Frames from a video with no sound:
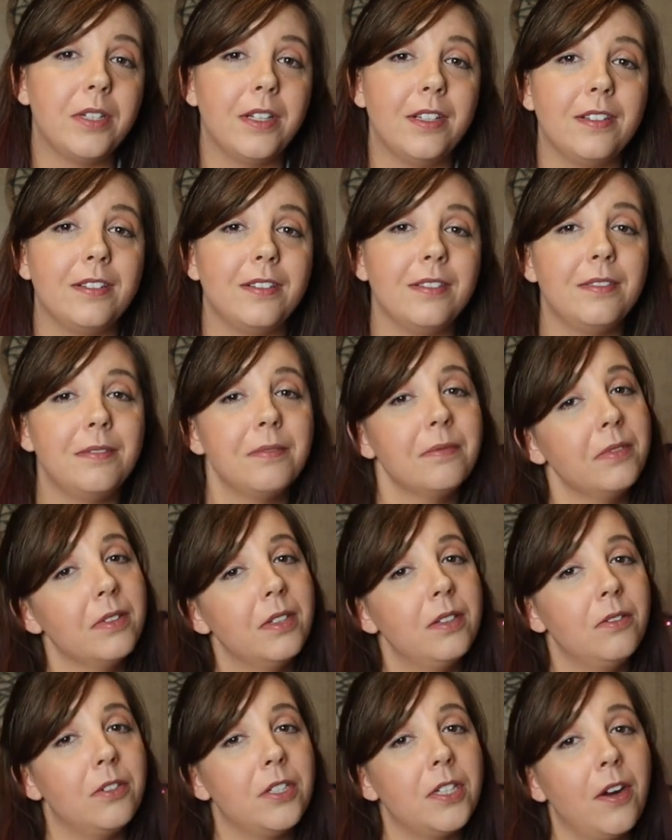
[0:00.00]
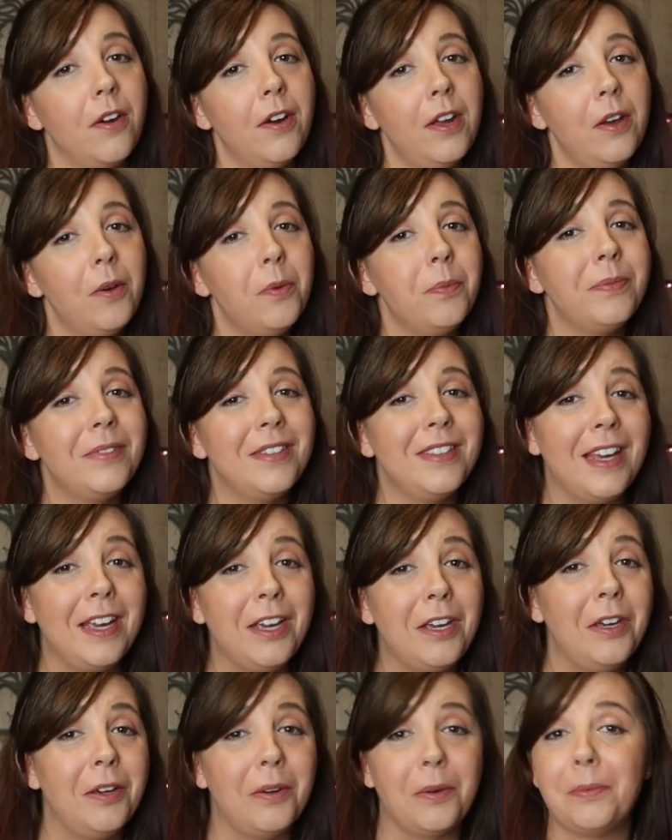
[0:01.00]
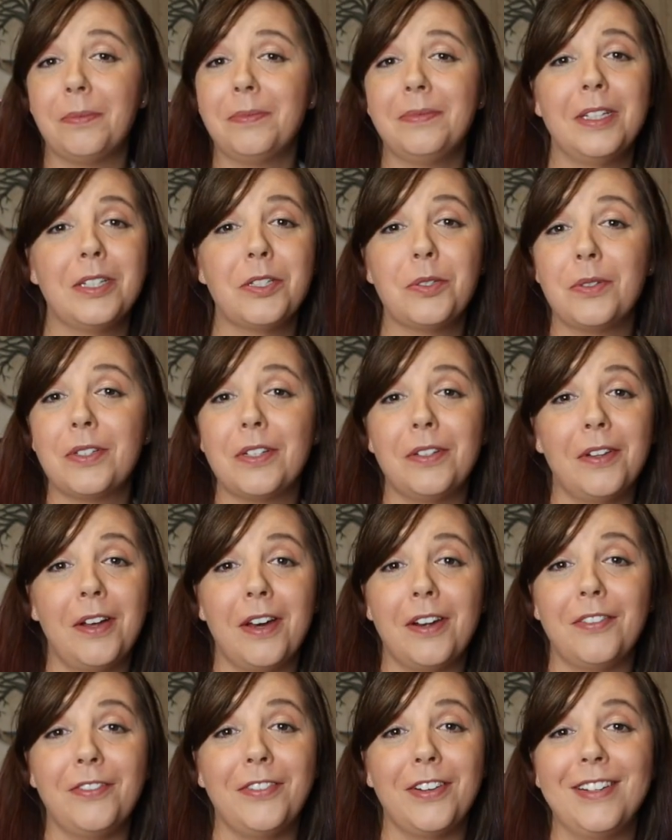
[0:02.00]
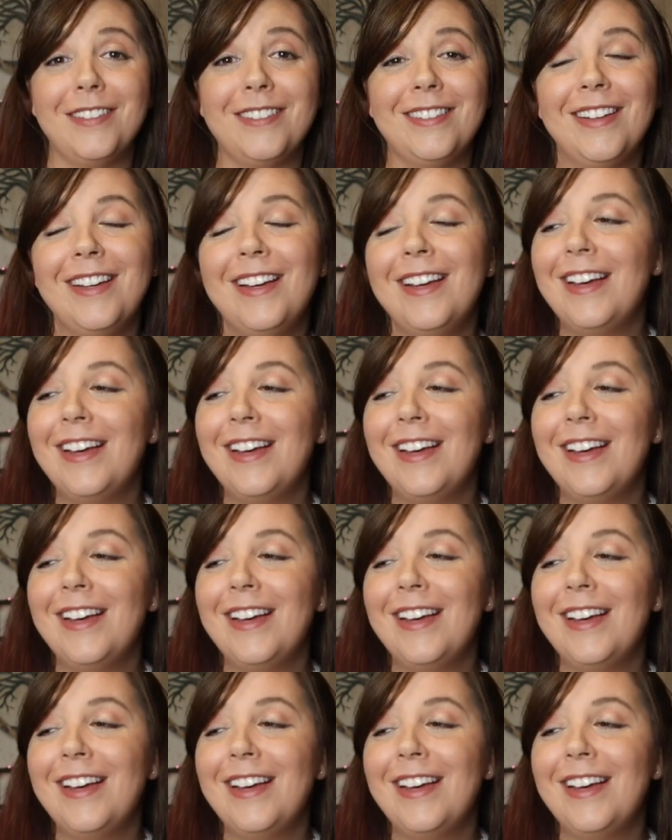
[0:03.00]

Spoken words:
And Rosario, thank you. This was a lot of fun.